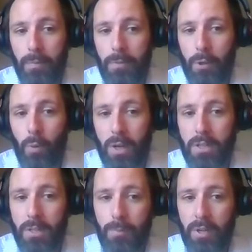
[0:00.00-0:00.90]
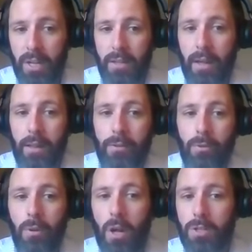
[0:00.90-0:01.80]
You want to protect that through
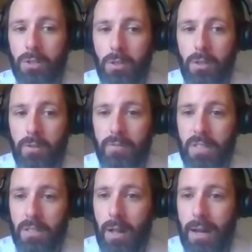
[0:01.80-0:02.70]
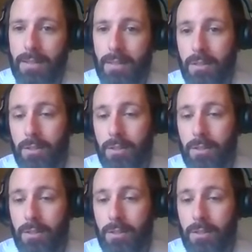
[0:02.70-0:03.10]
logical and physical access